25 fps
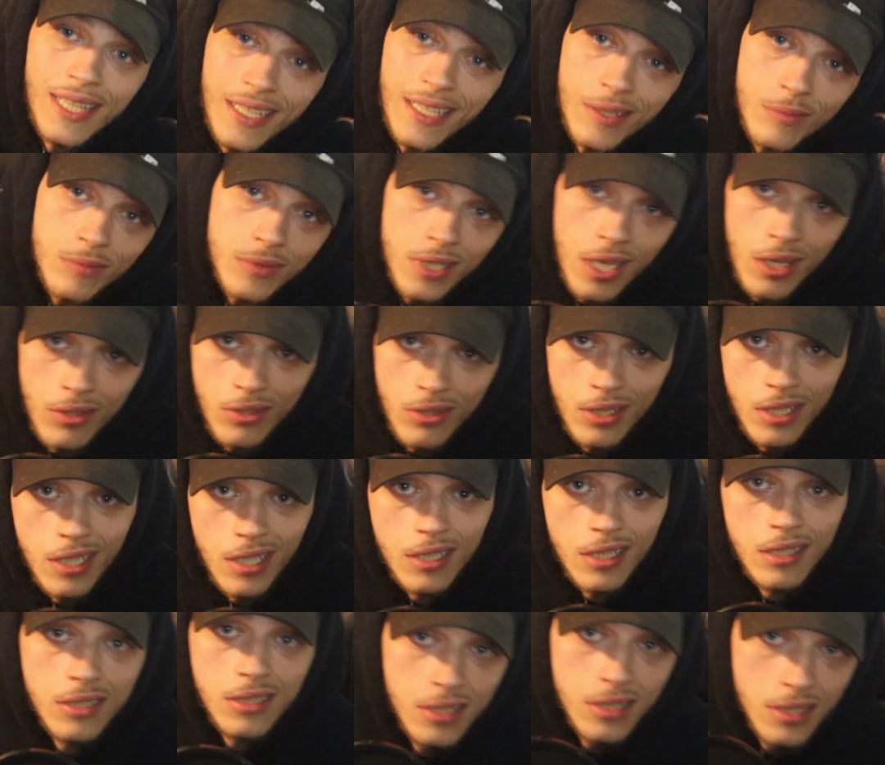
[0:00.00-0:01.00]
link them down in
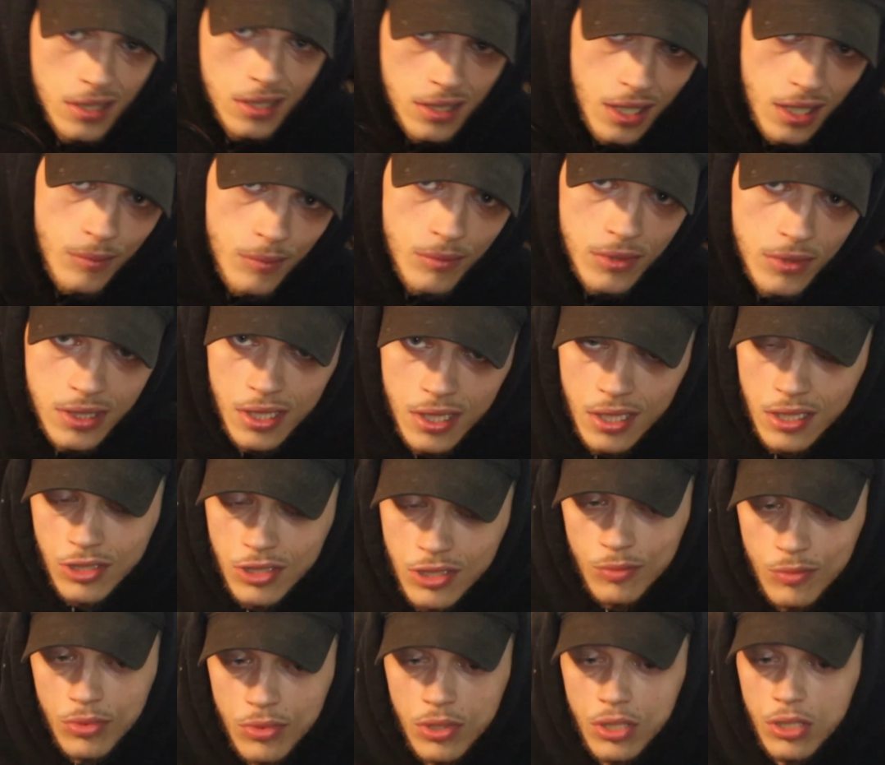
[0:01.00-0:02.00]
the comment
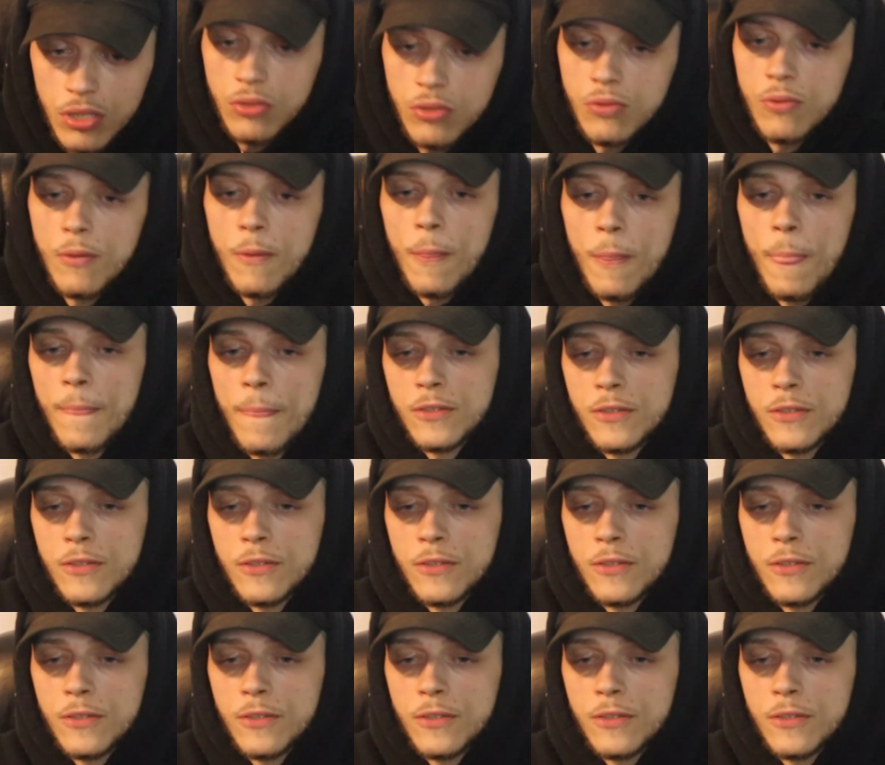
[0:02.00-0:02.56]
section below.